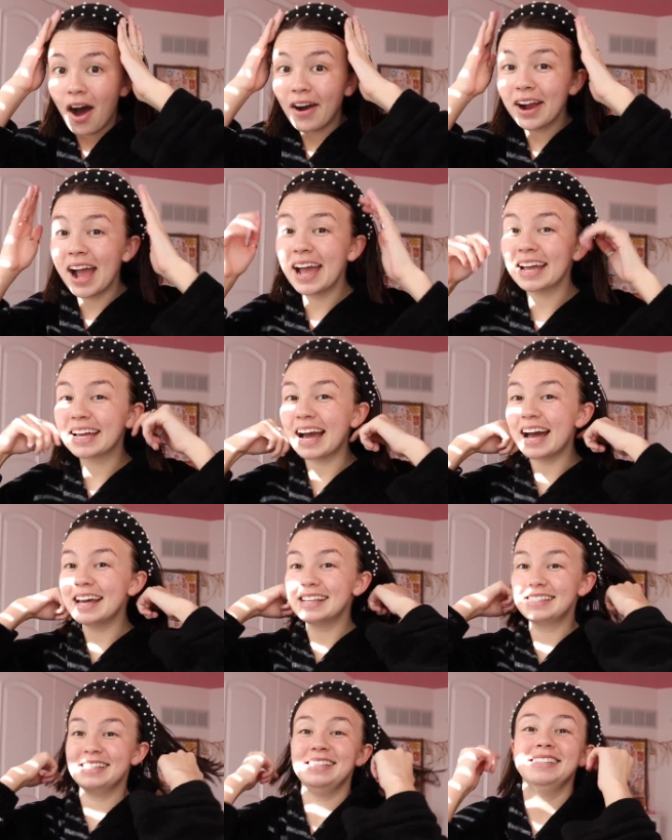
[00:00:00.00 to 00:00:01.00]
Alright
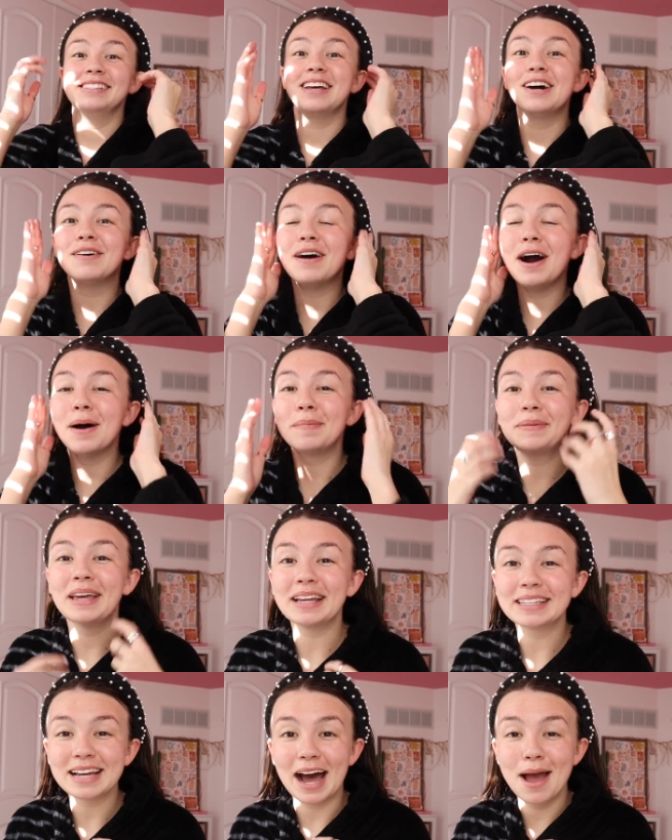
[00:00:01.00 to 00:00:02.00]
guys, so
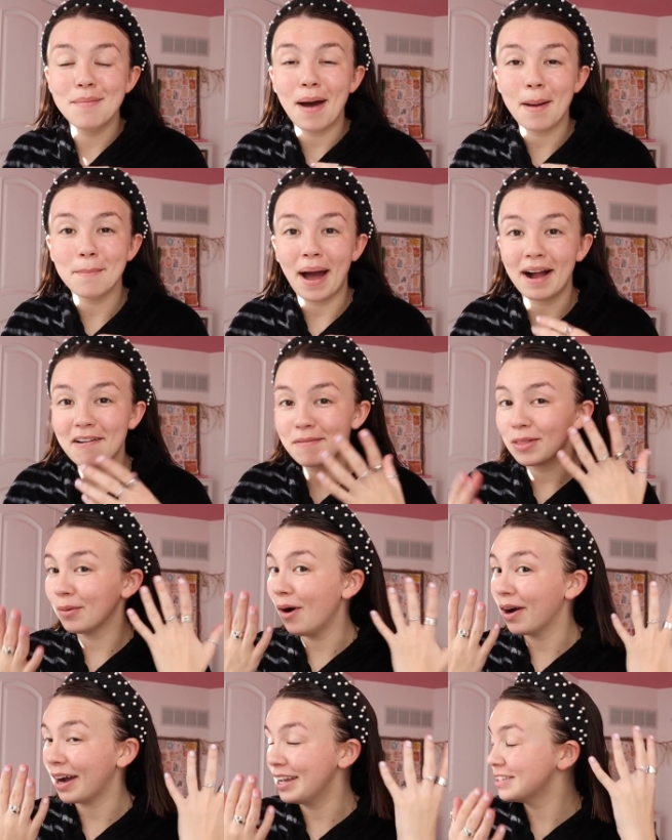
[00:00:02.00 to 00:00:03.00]
update time. I'm back from the
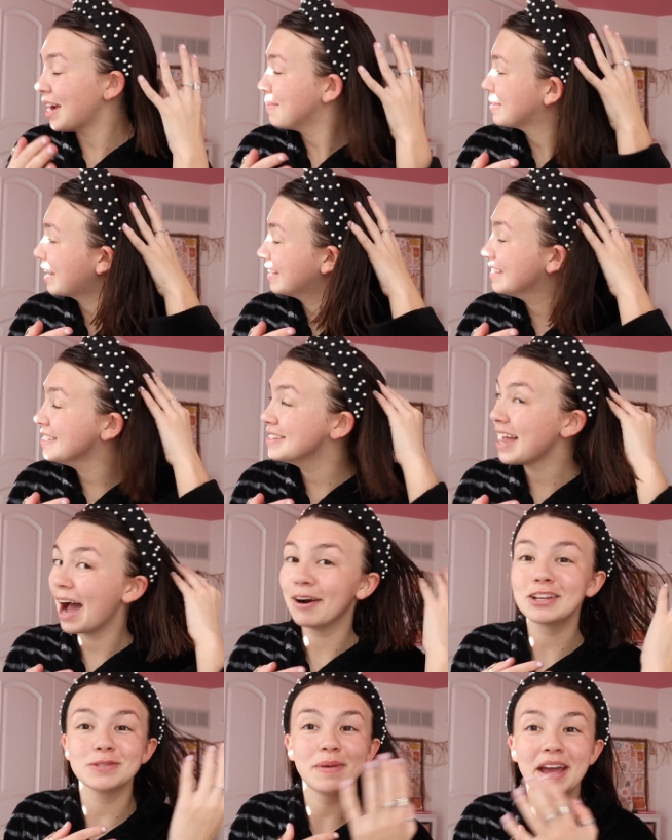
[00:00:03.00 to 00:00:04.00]
walk. I just hopped out of the
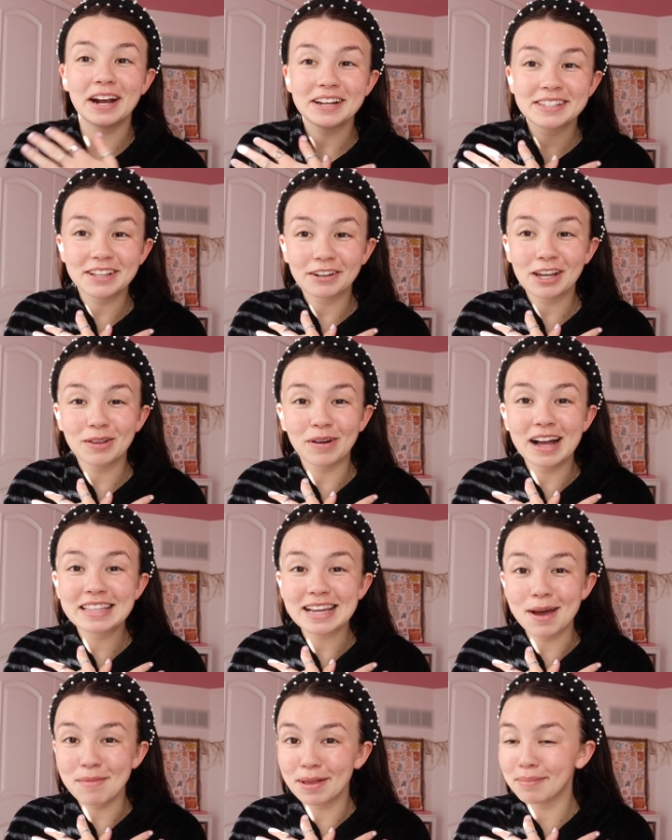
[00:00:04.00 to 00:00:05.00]
shower so my hair is soaking
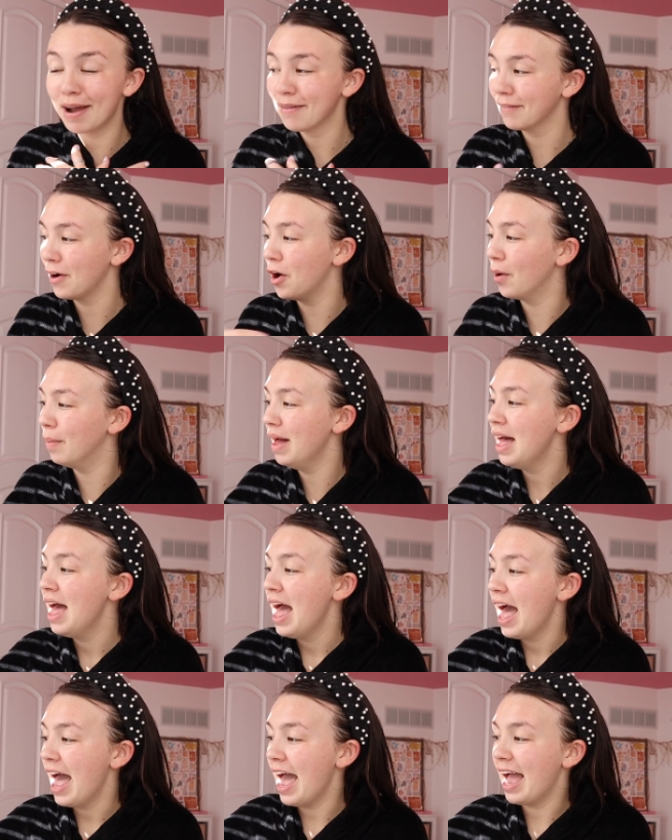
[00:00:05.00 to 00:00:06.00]
wet. I'm in my robe
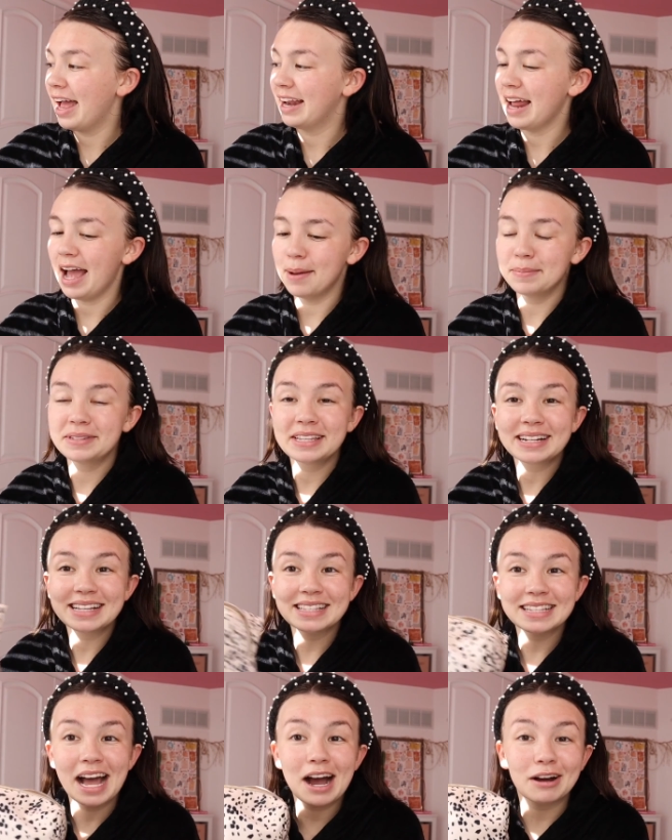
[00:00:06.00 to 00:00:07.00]
and I'm
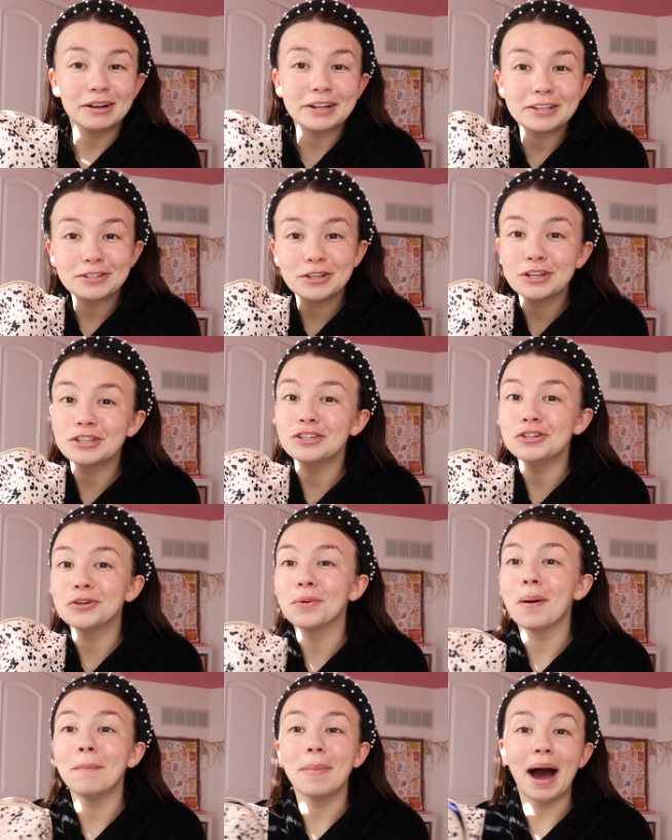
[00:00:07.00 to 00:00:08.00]
sitting down to
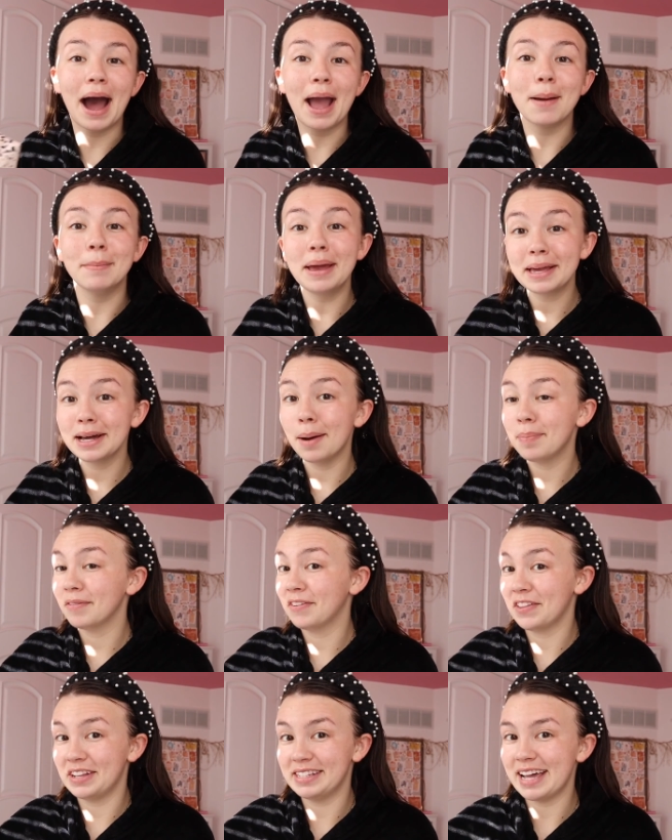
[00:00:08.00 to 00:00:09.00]
do my
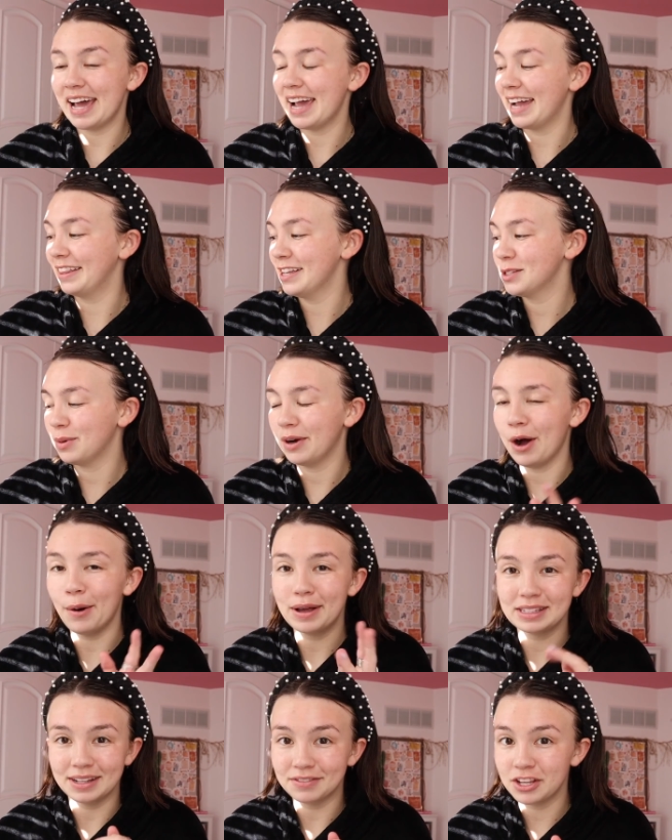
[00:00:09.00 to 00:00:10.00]
makeup for the day and this is where I
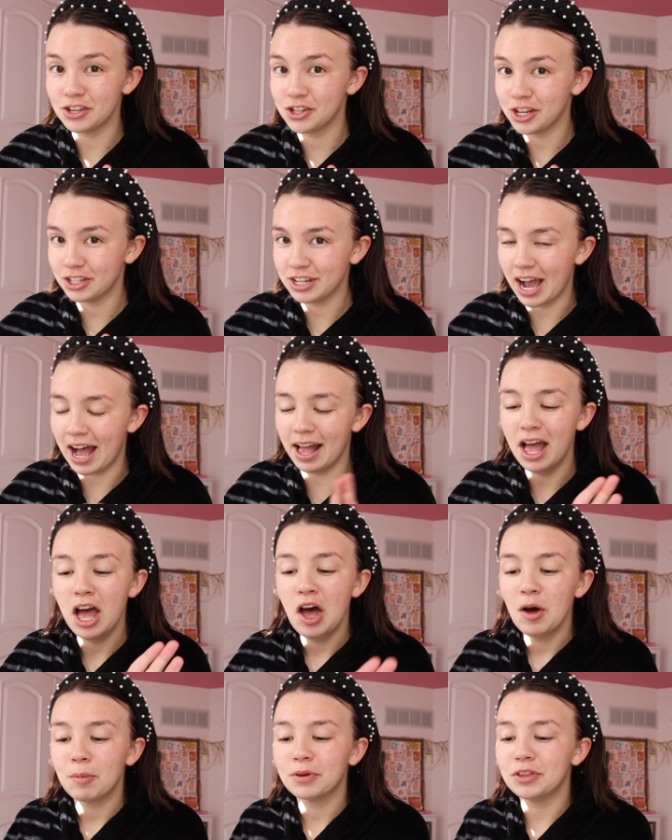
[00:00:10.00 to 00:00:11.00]
always love to chit chat
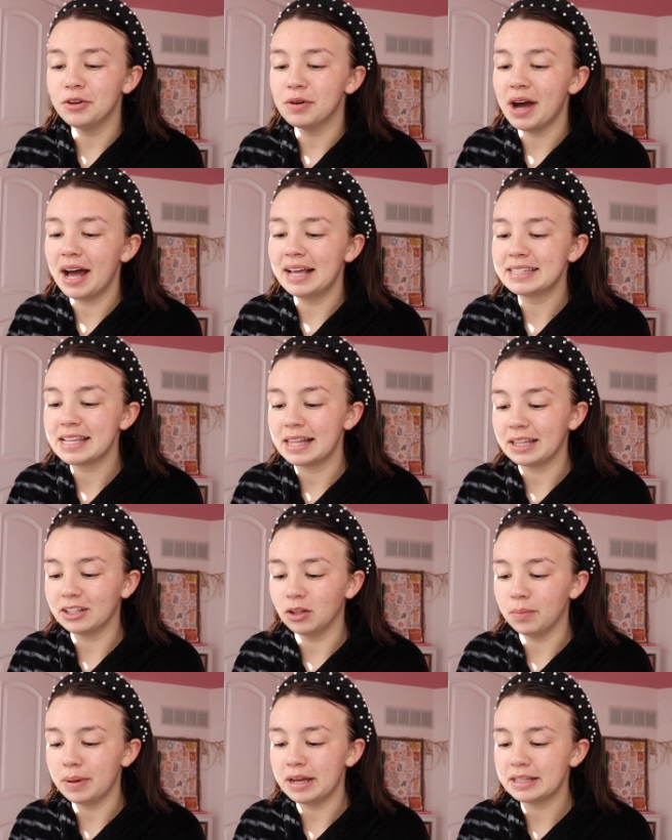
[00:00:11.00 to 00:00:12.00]
with you guys a
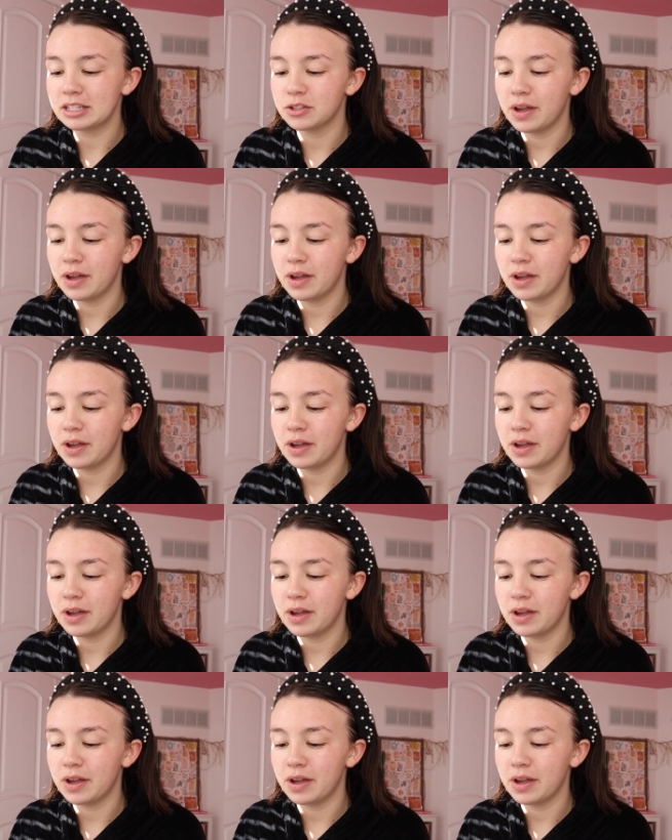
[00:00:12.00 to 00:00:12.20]
little bit.